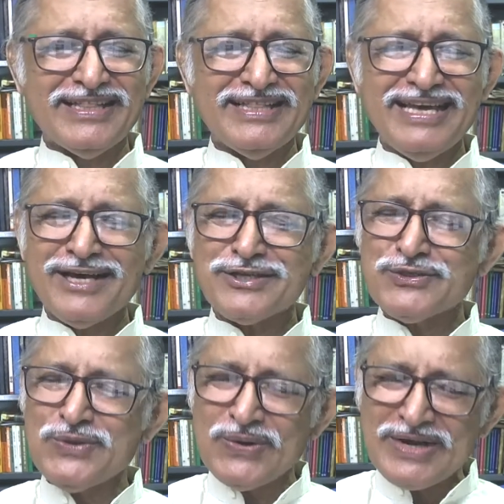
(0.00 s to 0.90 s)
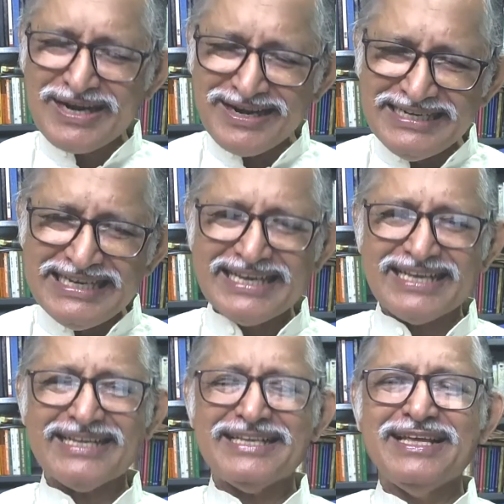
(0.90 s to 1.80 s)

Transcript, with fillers: They are so cunning.